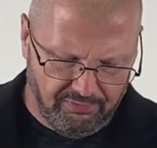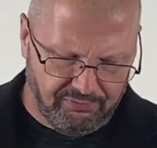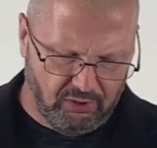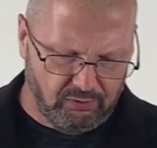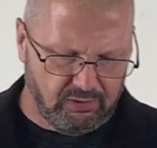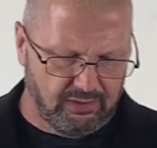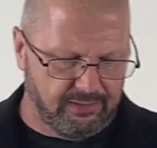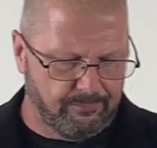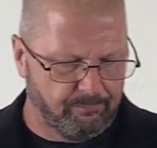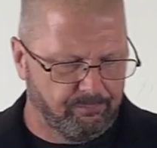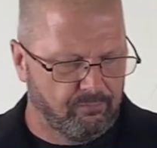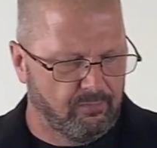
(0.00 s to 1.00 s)
Thirdly,
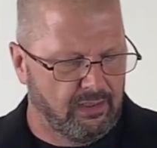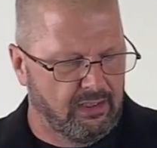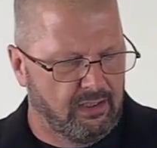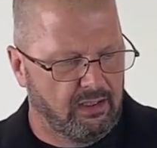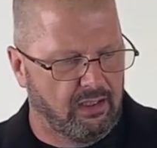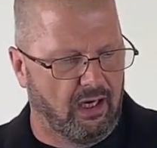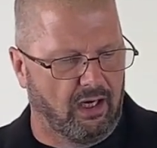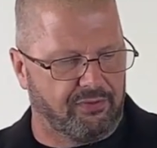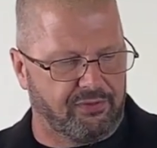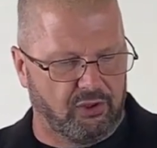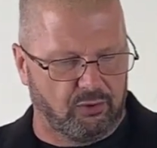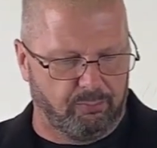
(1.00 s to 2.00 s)
our
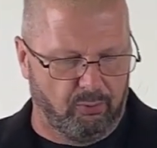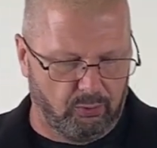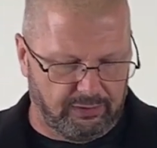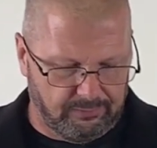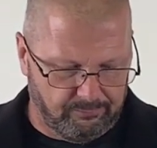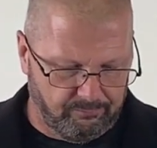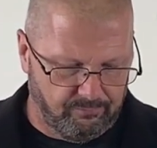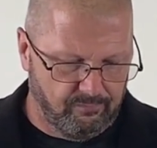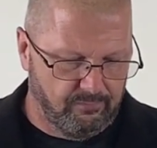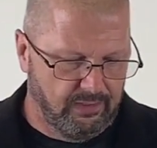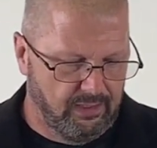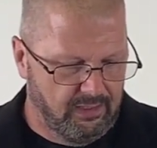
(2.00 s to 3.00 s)
third point
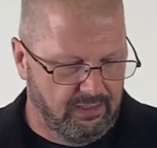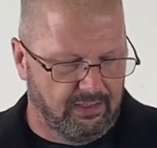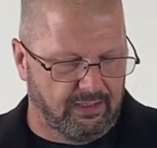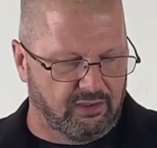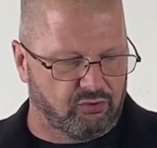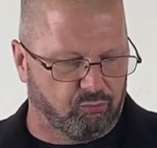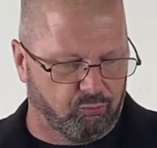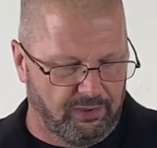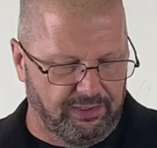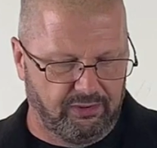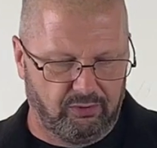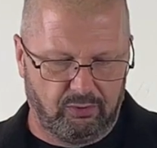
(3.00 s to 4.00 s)
is
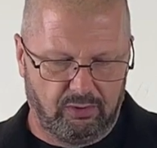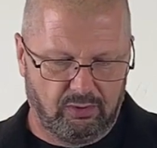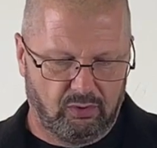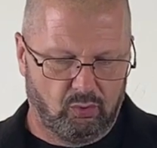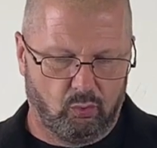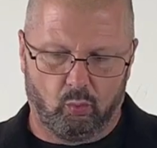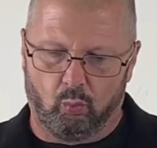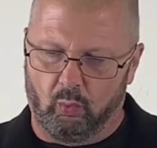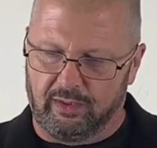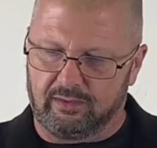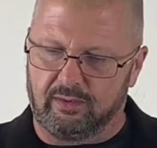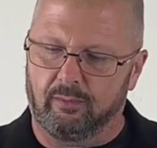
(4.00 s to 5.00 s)
real
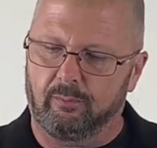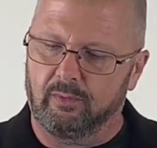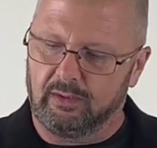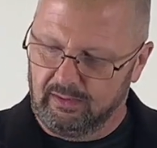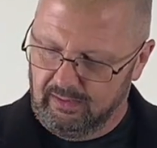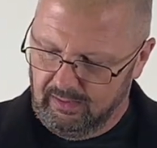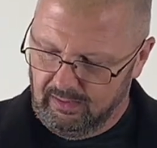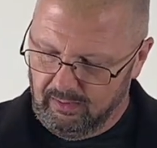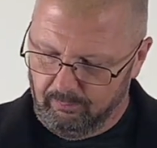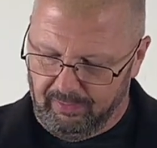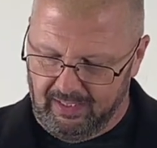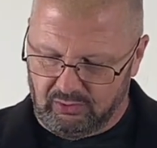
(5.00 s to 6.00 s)
wisdom.
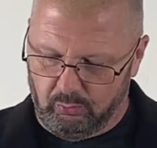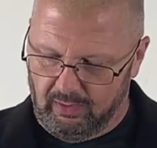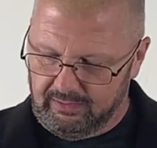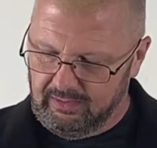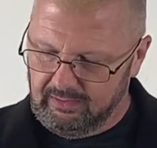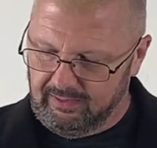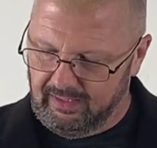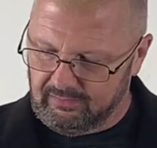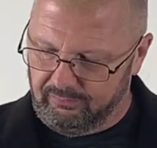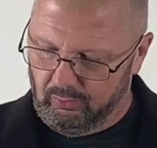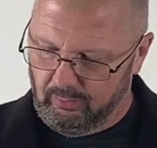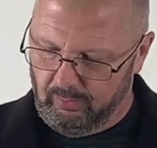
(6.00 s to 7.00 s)
Back to our key text
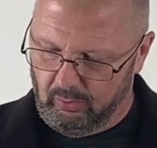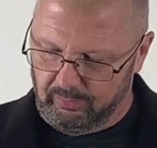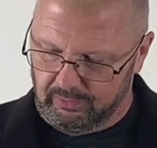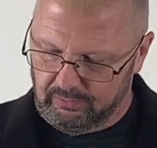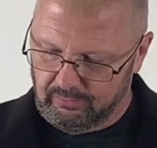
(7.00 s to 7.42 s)
for a moment.